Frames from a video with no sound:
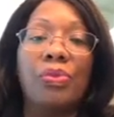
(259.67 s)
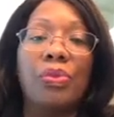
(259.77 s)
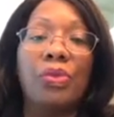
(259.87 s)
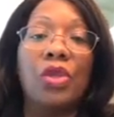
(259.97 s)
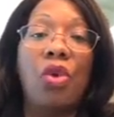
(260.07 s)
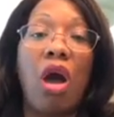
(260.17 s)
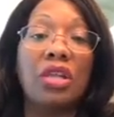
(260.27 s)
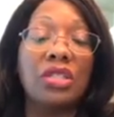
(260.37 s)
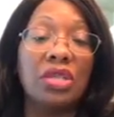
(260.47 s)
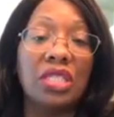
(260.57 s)
You
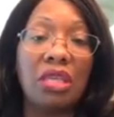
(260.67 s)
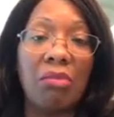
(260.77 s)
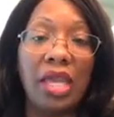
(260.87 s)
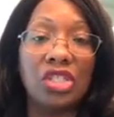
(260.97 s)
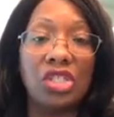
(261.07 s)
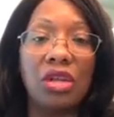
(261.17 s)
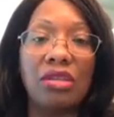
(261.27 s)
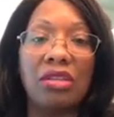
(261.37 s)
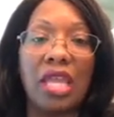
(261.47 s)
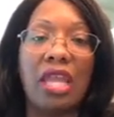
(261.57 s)
also need to make sure
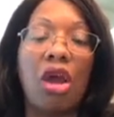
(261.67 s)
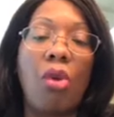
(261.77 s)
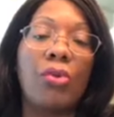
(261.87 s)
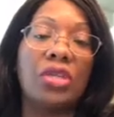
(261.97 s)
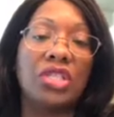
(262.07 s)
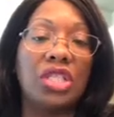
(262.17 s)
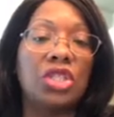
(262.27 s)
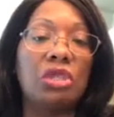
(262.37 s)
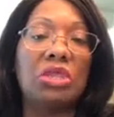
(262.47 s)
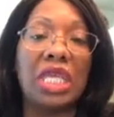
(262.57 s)
that they don't present
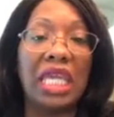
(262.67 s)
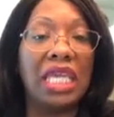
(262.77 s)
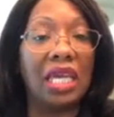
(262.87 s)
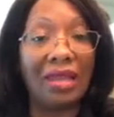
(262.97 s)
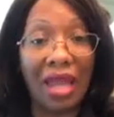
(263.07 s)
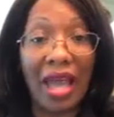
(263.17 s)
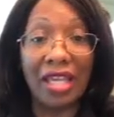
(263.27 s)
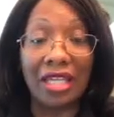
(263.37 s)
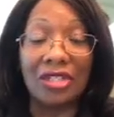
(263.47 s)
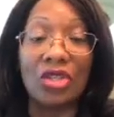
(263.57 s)
you to any
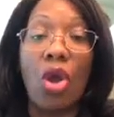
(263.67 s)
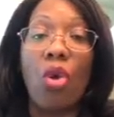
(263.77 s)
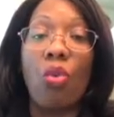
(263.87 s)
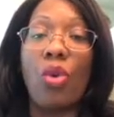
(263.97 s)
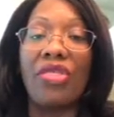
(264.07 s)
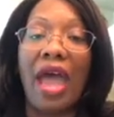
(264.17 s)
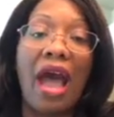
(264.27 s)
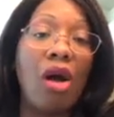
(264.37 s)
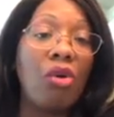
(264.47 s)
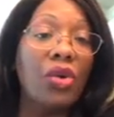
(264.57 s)
clients
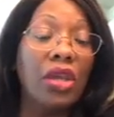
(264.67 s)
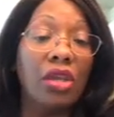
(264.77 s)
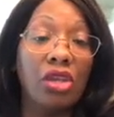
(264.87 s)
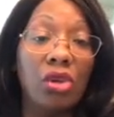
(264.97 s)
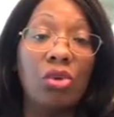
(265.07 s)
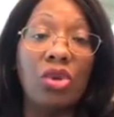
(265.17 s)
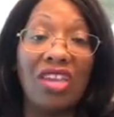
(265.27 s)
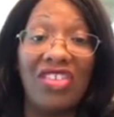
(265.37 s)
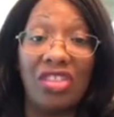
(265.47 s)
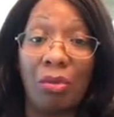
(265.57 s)
without you
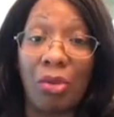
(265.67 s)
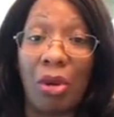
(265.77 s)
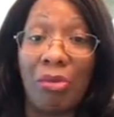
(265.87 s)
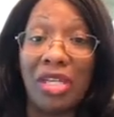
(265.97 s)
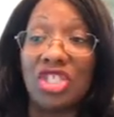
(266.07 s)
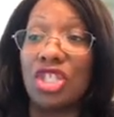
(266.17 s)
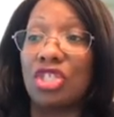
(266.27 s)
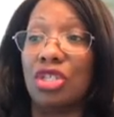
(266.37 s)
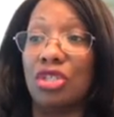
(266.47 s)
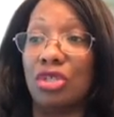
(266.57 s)
giving them permission
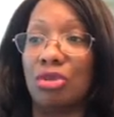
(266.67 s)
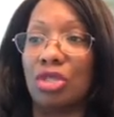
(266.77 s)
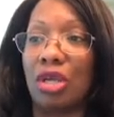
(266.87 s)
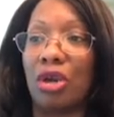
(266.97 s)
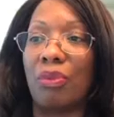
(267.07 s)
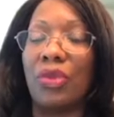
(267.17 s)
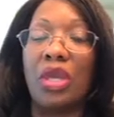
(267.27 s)
to do so.